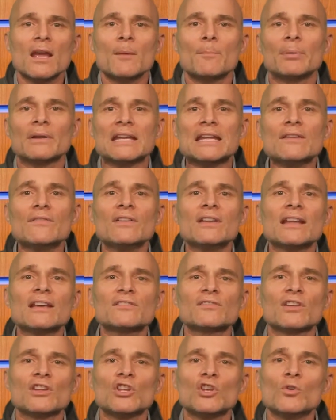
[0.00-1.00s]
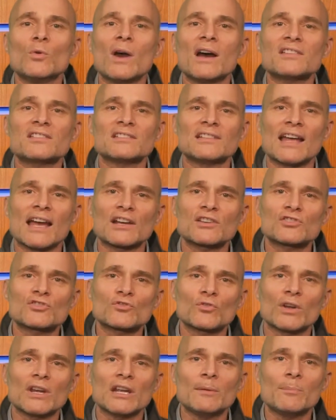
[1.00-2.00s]
But even as the US enacts
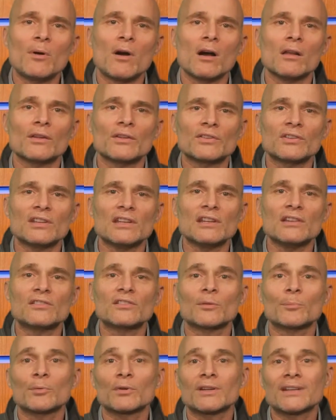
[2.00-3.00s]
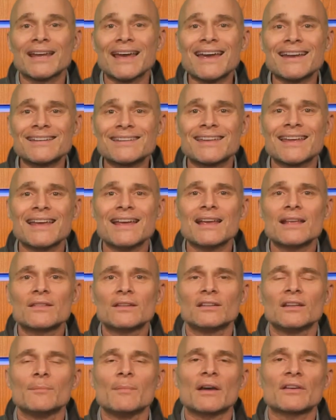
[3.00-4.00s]
trade policies to protect the
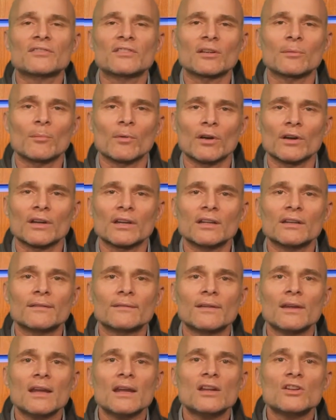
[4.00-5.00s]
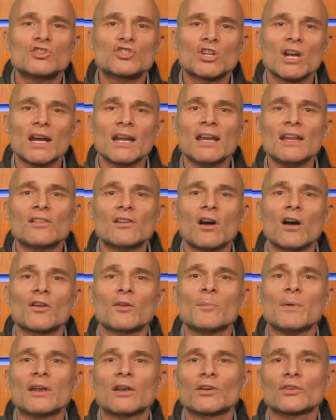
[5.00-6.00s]
domestic market, Chinese
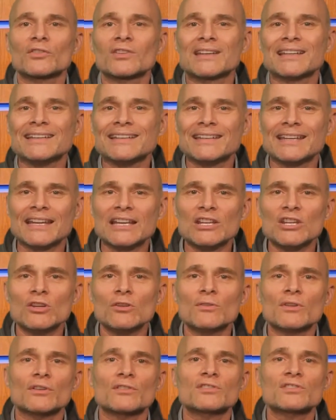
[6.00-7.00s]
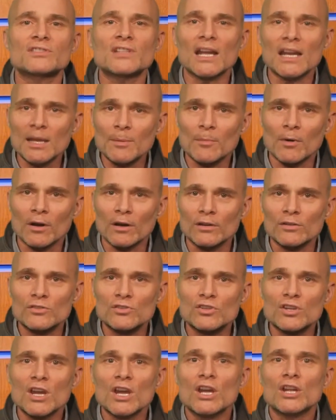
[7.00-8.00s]
automakers continue their steady
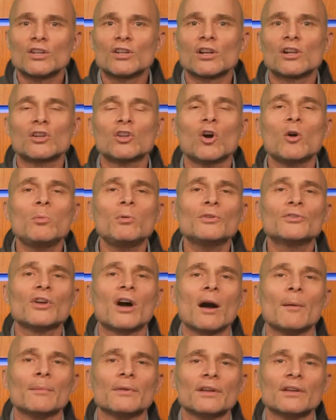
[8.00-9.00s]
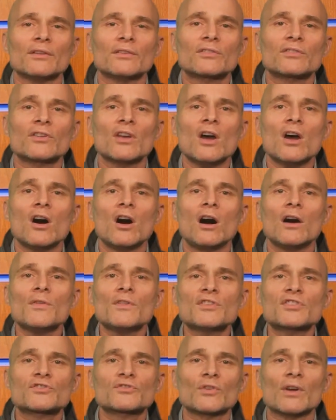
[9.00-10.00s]
march to global dominance on
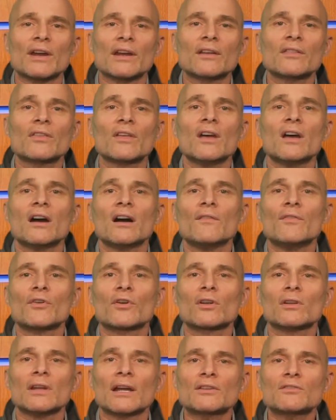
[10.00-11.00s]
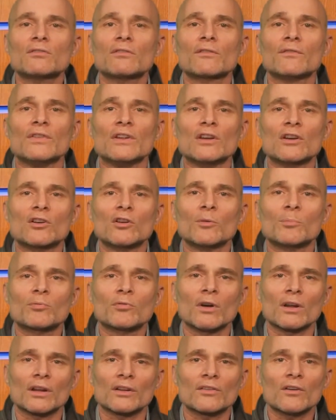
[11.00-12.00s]
the strength of their electric vehicle
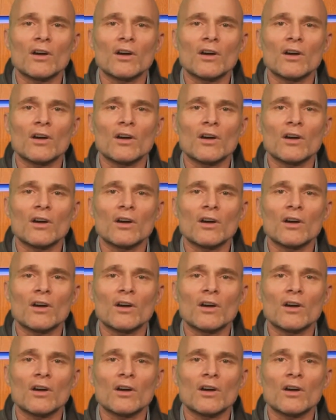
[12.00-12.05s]
product